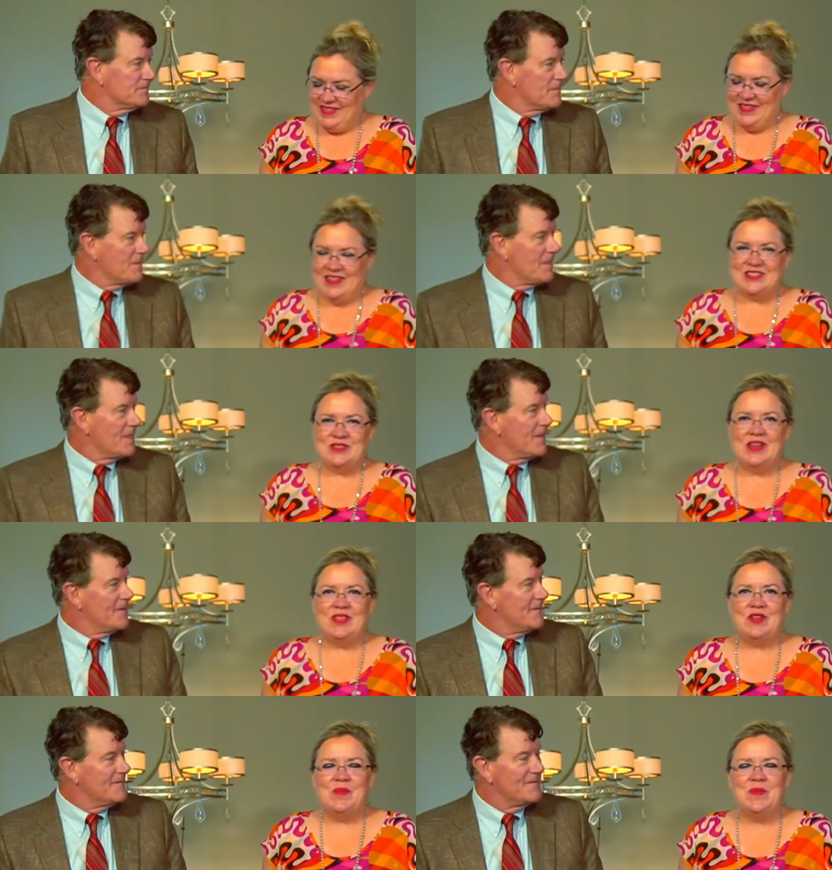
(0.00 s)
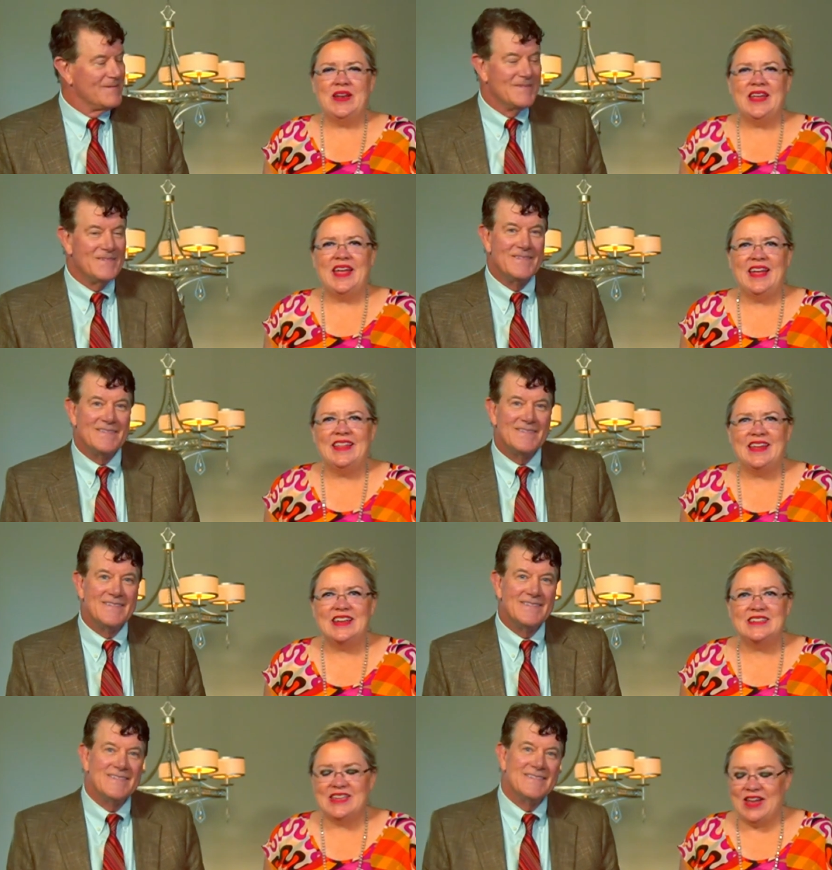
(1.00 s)
Speaker 1: That's right. There are many
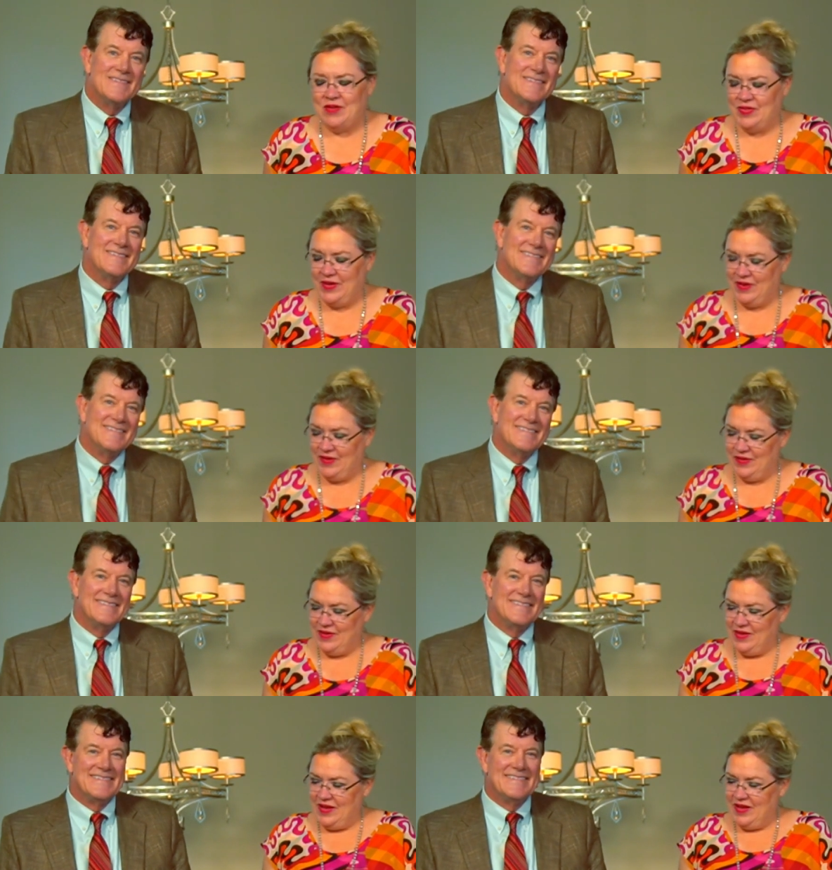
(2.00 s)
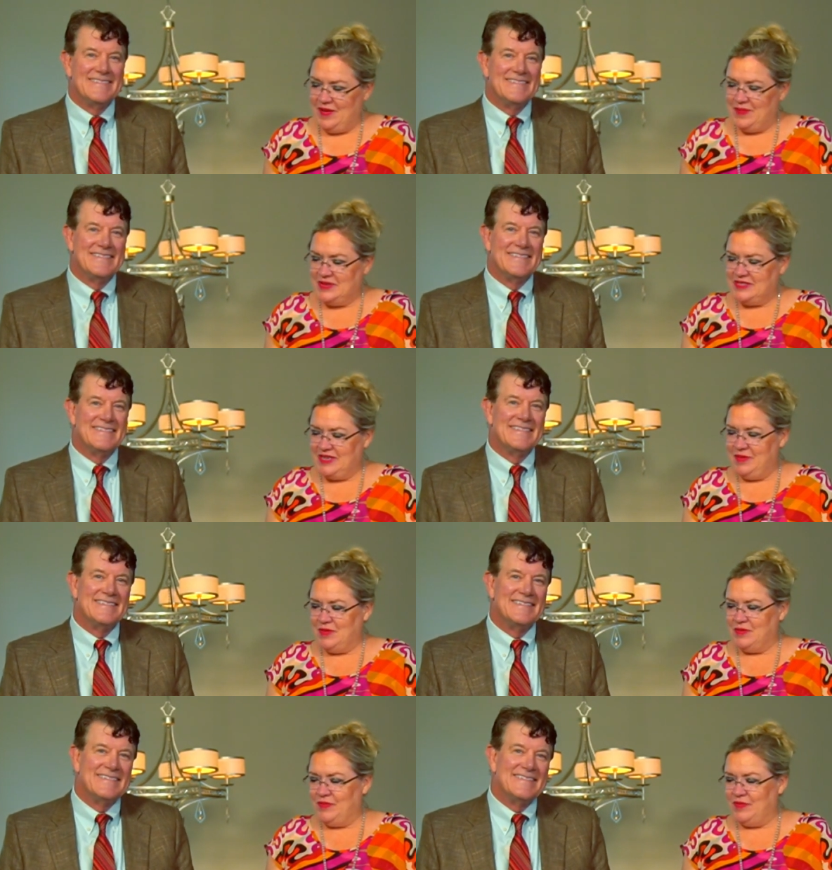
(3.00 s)
headlines out there that say
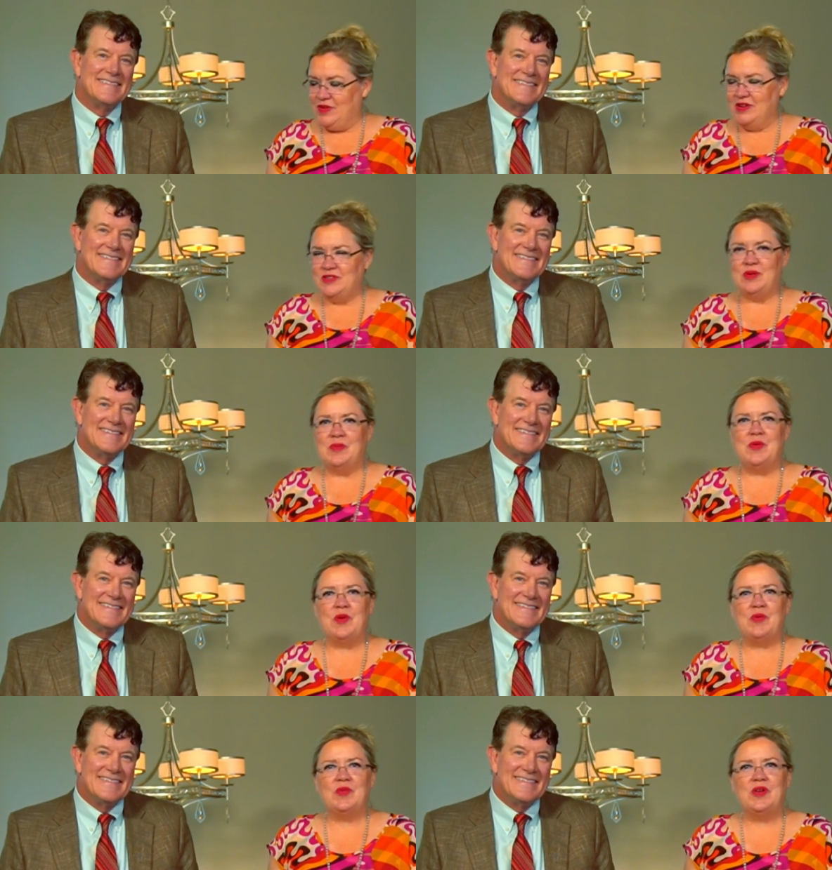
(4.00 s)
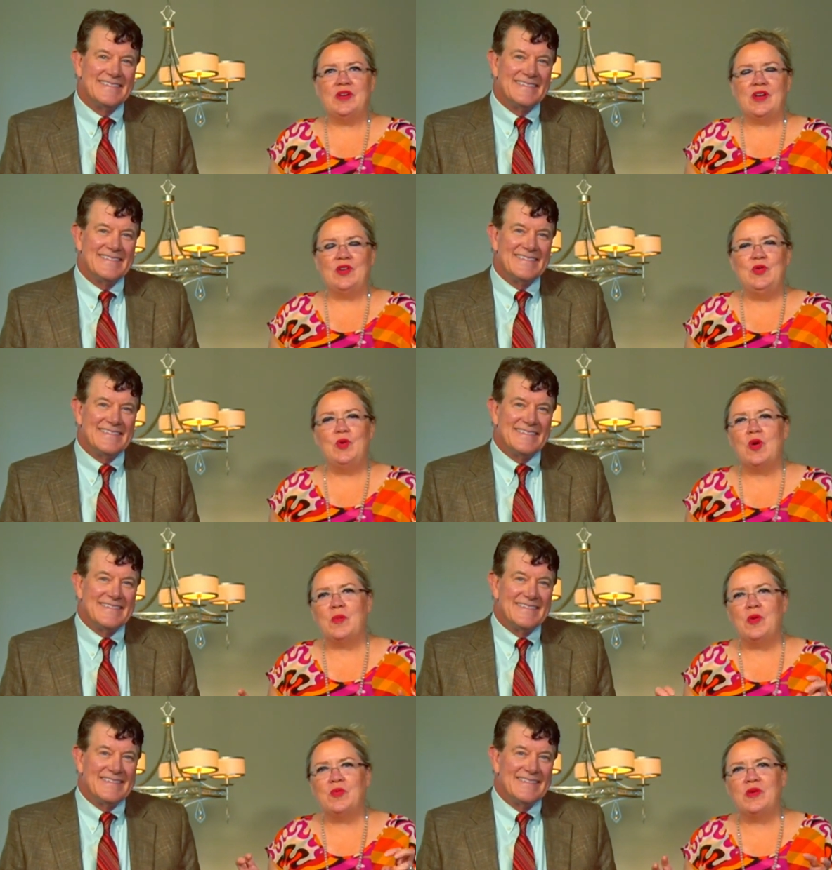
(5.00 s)
we're reverting to a more
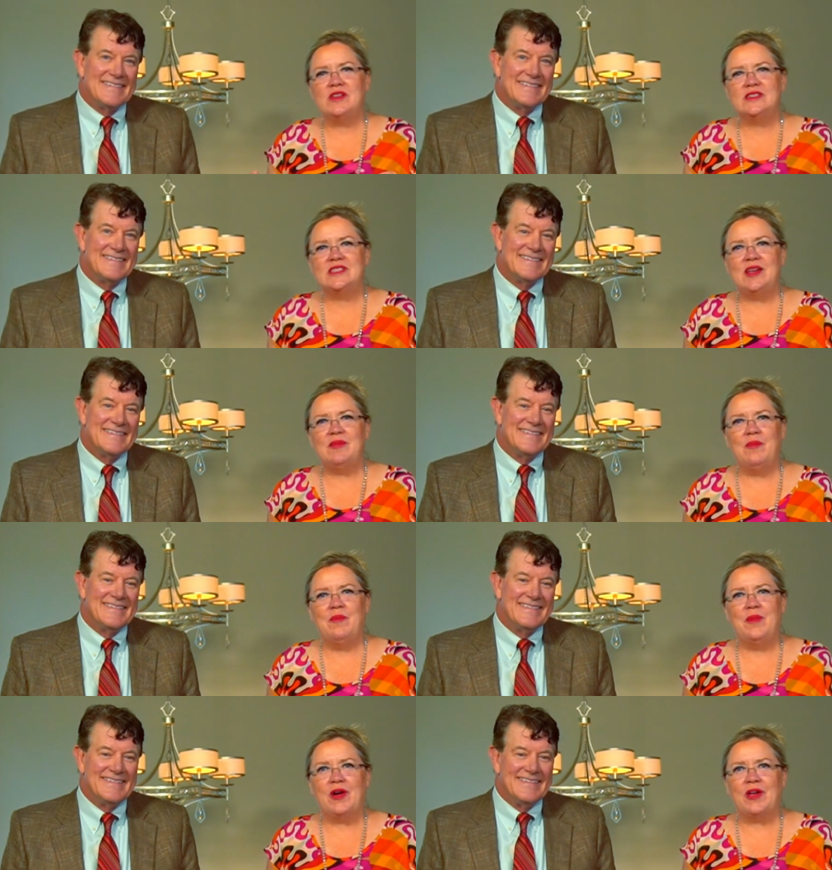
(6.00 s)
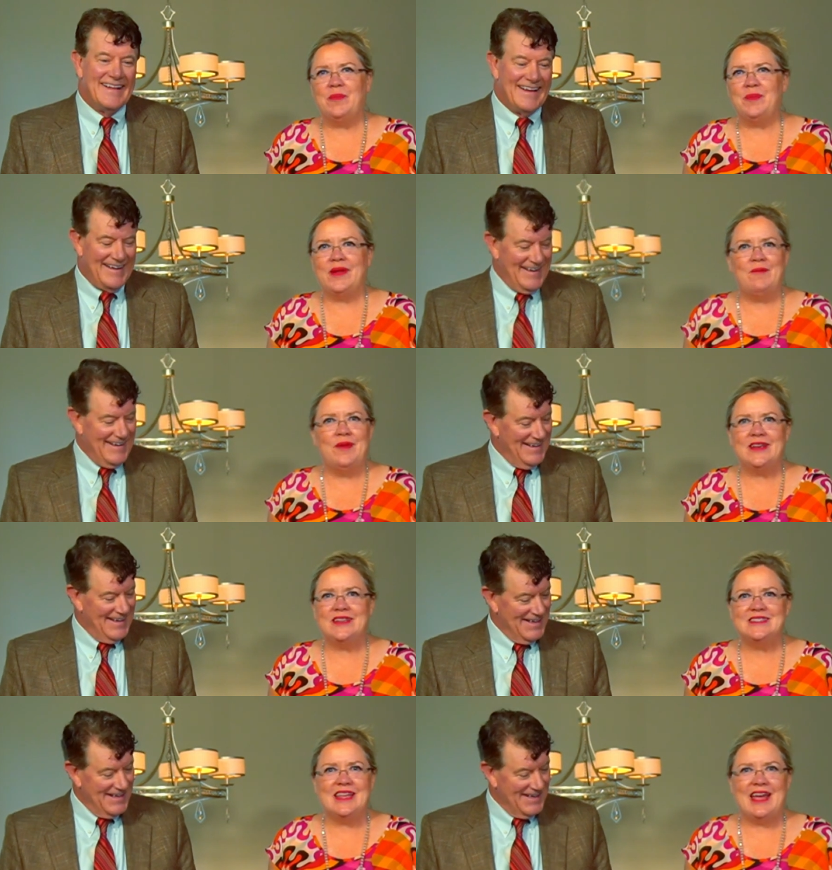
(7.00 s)
normal real estate market, but what
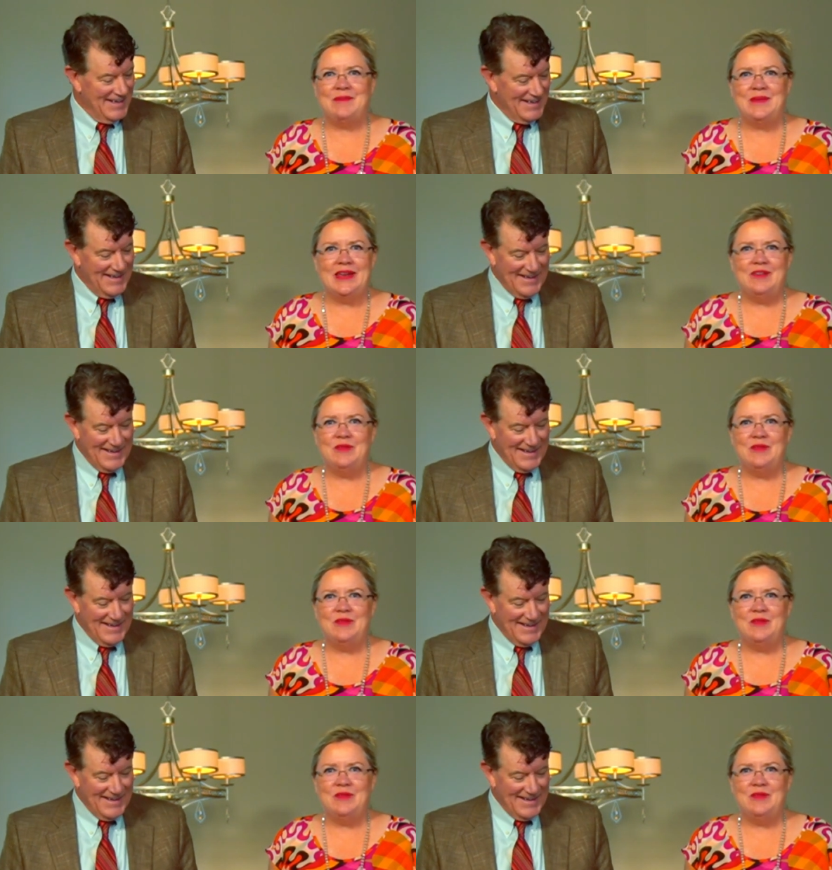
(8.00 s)
does that mean?